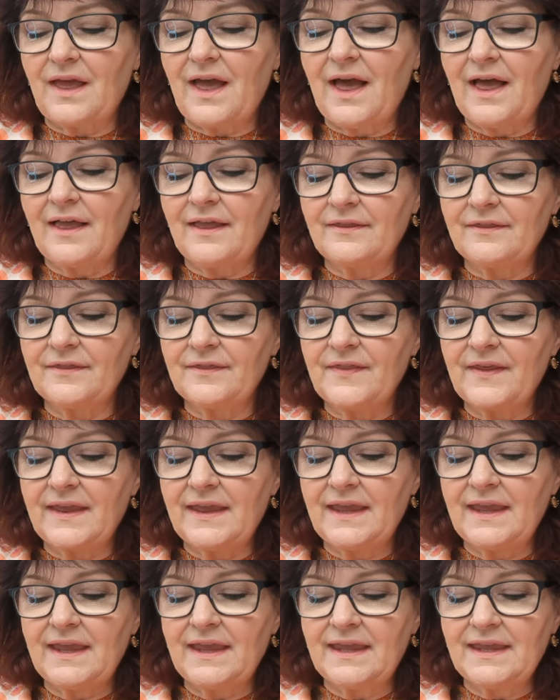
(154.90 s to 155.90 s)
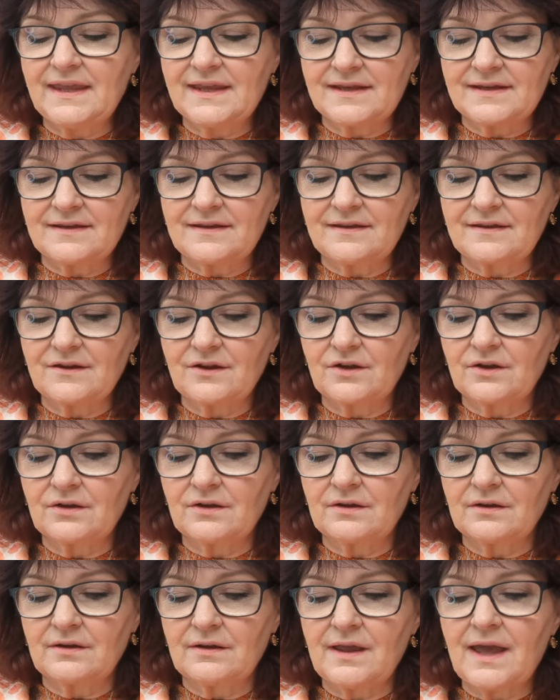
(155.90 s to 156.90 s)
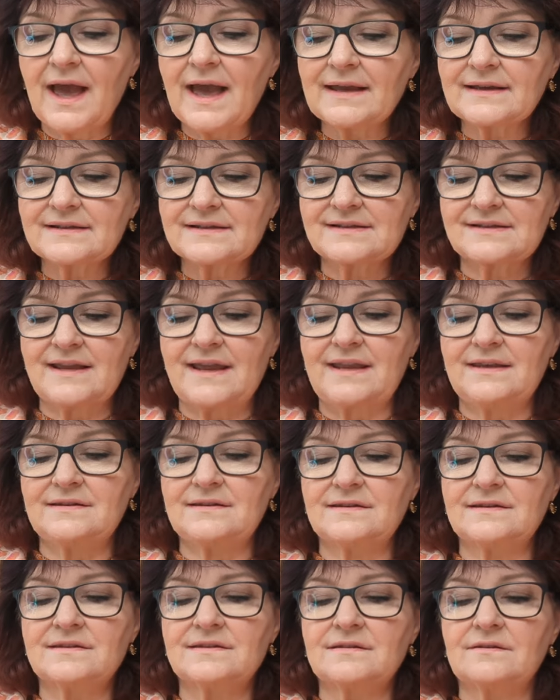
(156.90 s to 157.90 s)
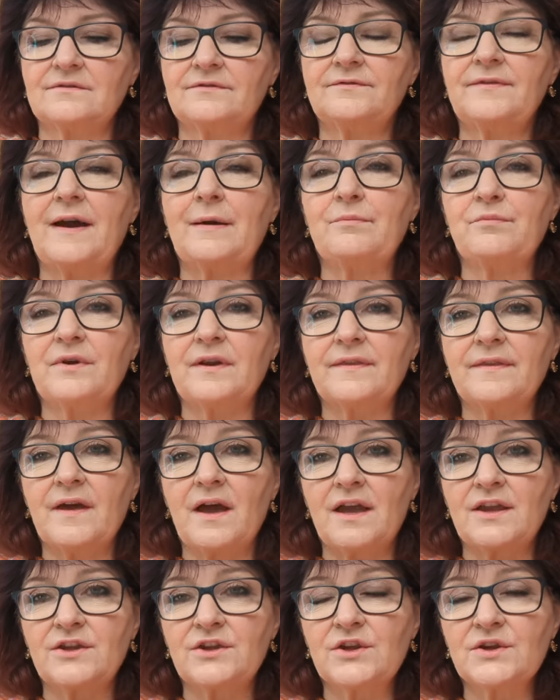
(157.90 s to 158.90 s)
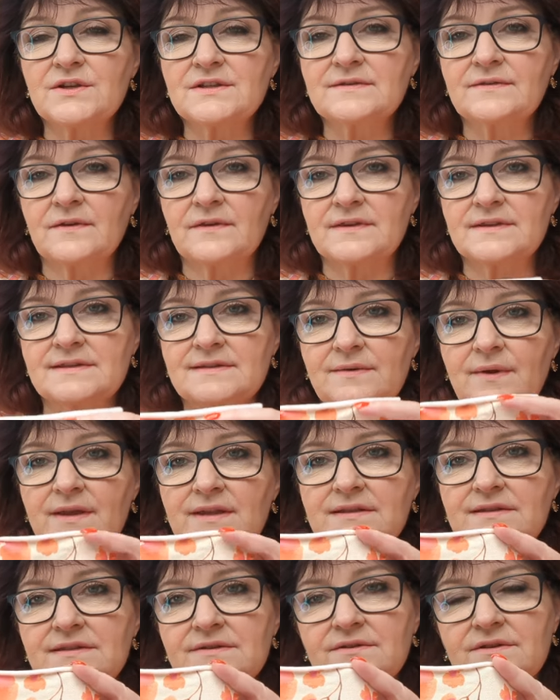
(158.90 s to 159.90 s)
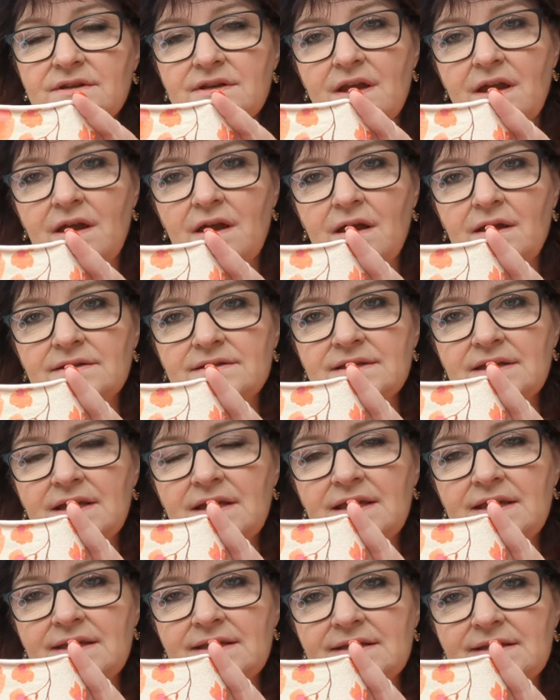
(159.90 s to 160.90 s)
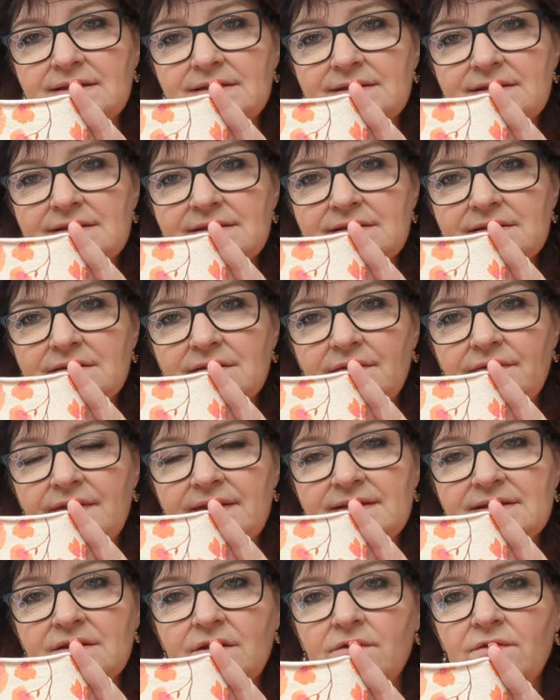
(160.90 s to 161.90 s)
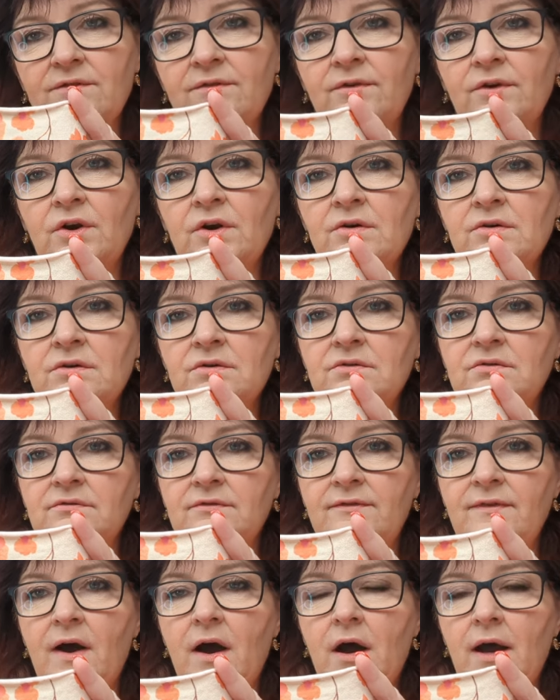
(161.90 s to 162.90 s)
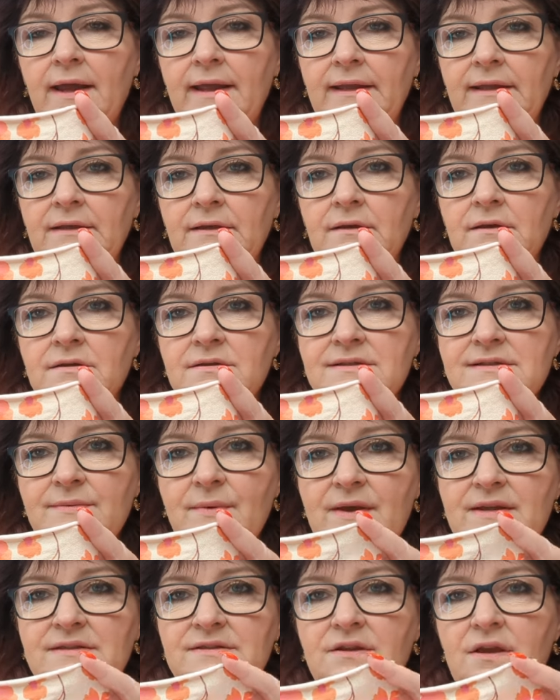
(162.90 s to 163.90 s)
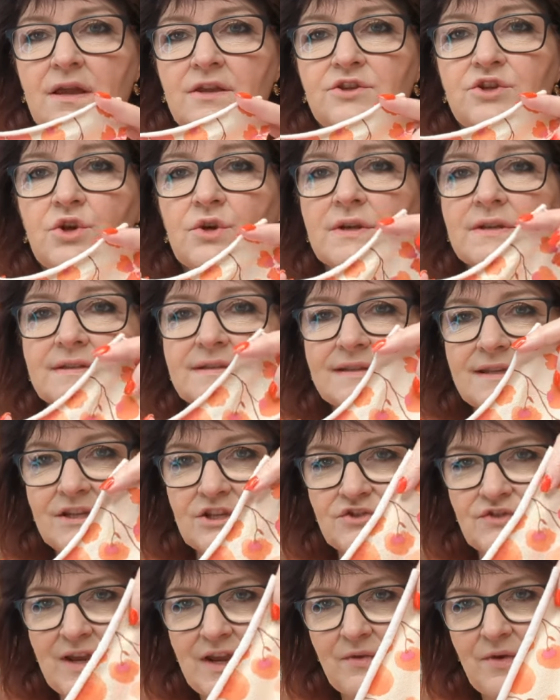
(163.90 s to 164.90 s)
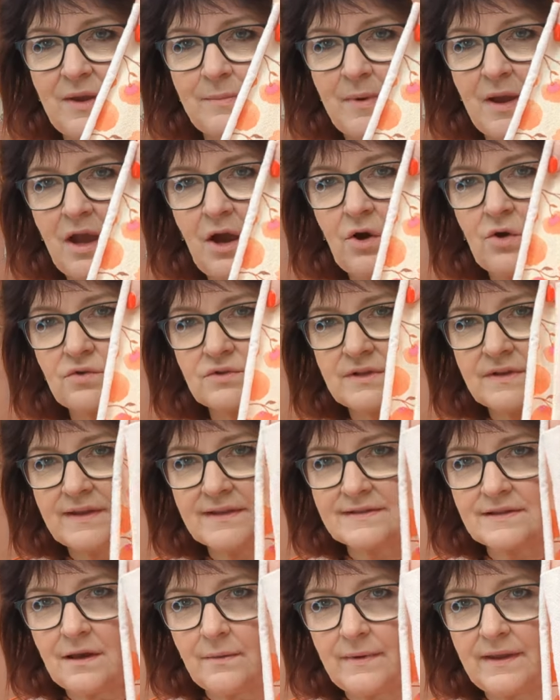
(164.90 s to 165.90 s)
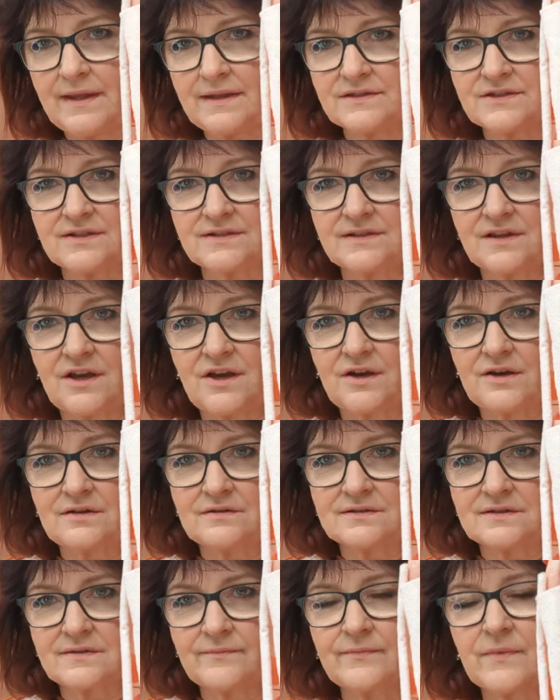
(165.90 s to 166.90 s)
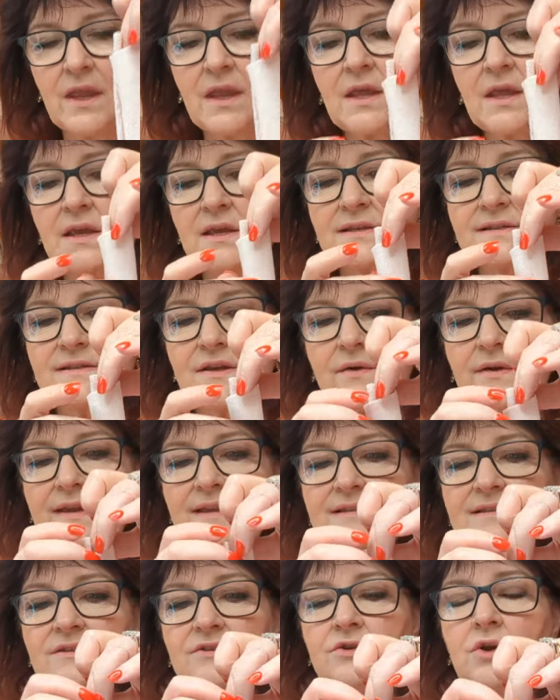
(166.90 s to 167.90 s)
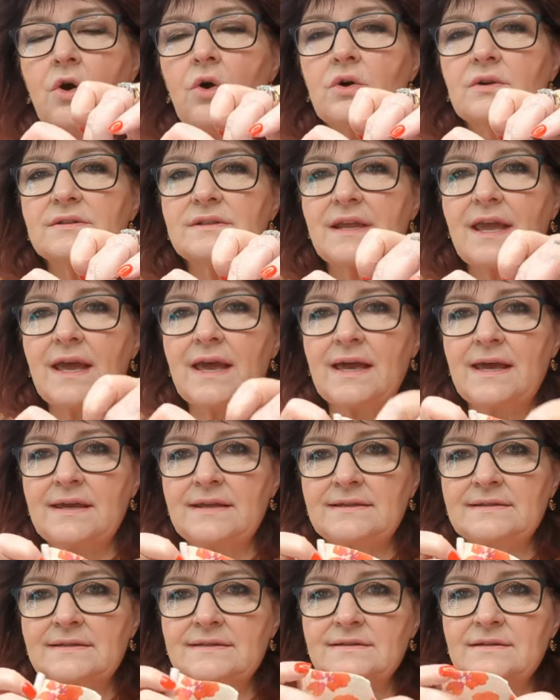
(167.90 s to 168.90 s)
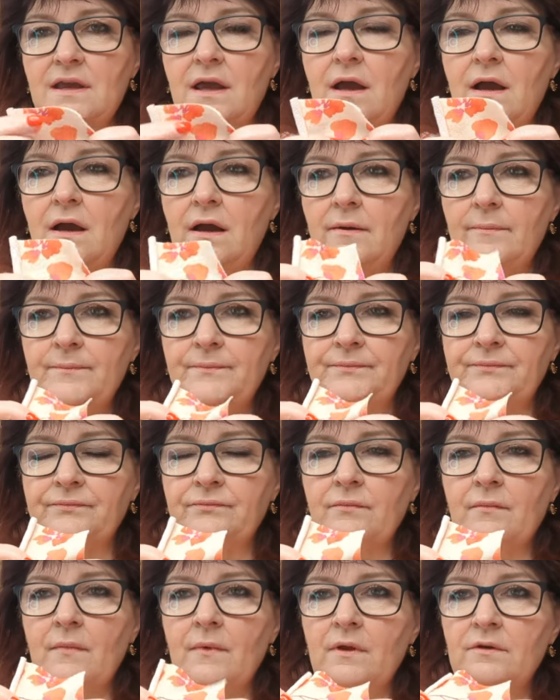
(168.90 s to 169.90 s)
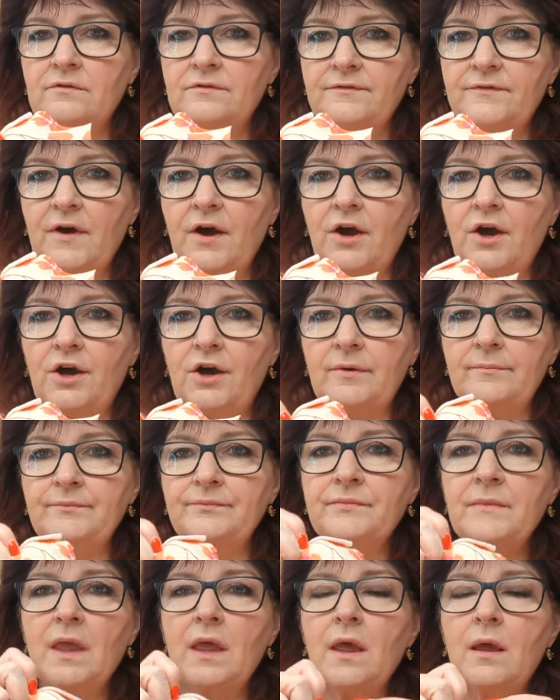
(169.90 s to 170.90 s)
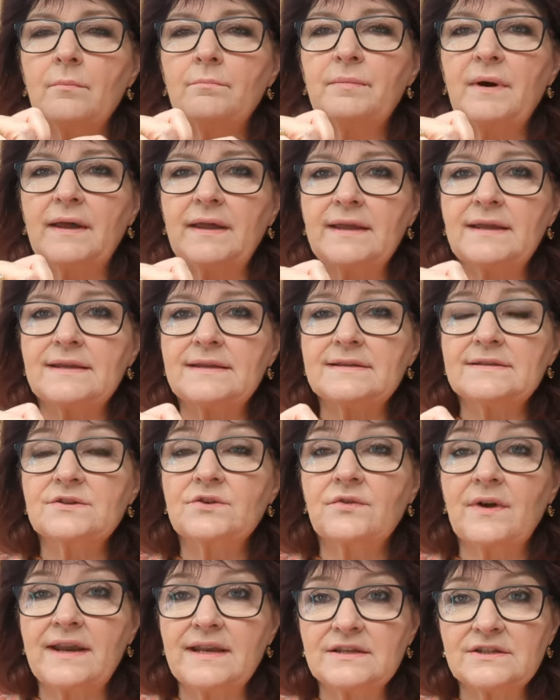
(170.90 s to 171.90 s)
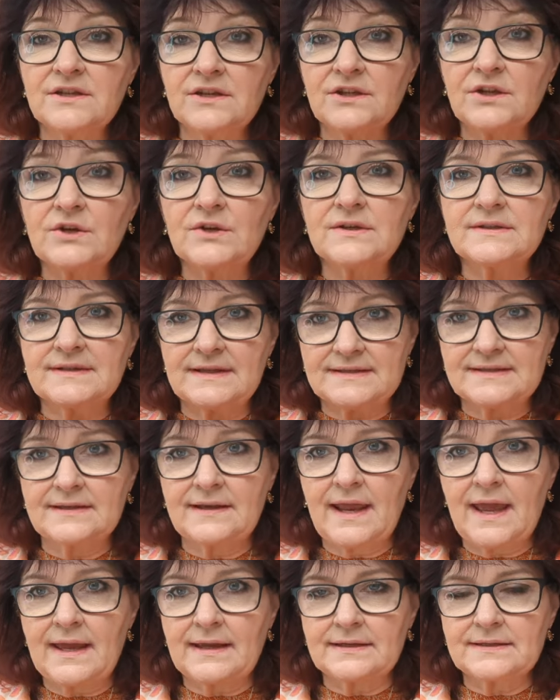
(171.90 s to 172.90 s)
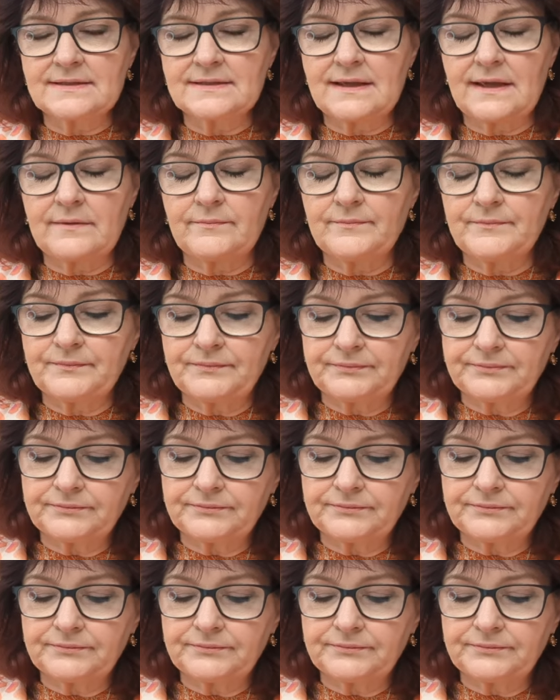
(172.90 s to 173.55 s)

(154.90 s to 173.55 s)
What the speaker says: And the accent fabric that I use for the sweatshirt is this floral vine sweatshirt, and you can see straight away by holding this up, it just curls. So it's not as firm, but it is great to use as an accent.